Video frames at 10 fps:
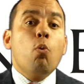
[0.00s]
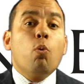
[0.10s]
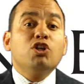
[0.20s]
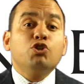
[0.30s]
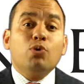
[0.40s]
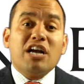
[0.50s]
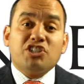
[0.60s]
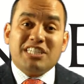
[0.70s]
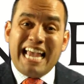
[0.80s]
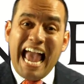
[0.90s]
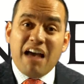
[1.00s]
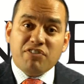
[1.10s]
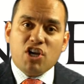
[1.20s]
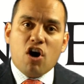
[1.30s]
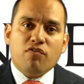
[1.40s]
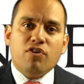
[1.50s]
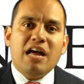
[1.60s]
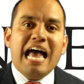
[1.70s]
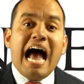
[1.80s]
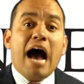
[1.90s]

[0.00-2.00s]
once you actually have the offer,